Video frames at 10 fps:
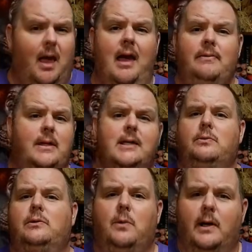And this
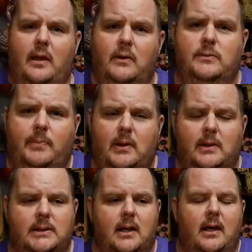was one of those
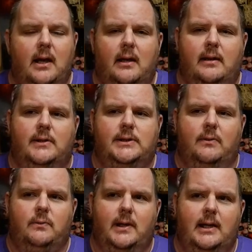books. There is a
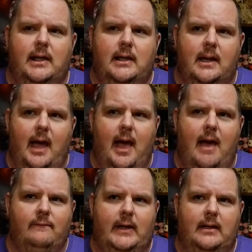really
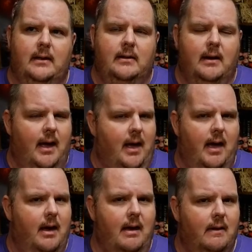heavy,
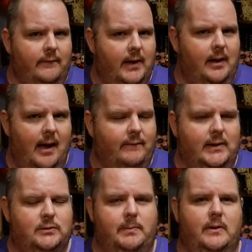heavy, heavy
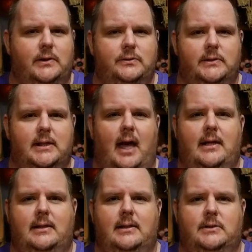spiritual
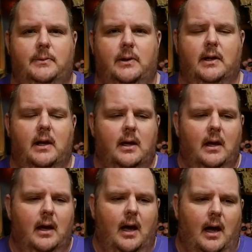side to this book
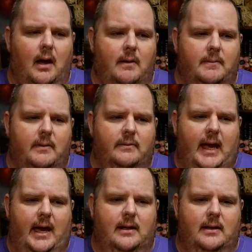um,
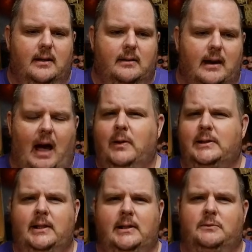that I
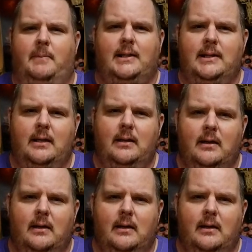wasn't expecting.